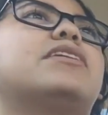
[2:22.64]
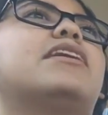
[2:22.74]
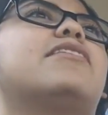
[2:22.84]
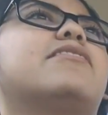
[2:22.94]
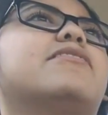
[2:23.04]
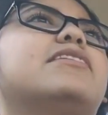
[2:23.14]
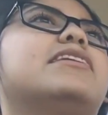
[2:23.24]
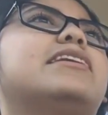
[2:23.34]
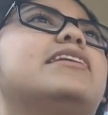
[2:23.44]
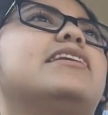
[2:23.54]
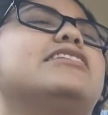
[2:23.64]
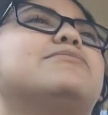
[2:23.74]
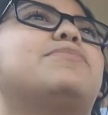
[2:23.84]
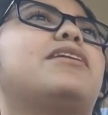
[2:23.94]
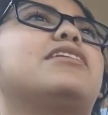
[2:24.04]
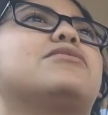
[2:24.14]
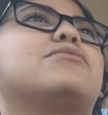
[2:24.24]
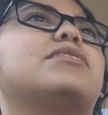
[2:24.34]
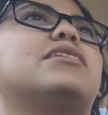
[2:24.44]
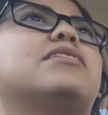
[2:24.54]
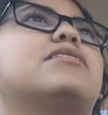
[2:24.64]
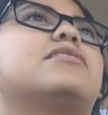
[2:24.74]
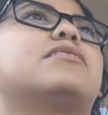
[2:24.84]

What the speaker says: right now? It's barely 3.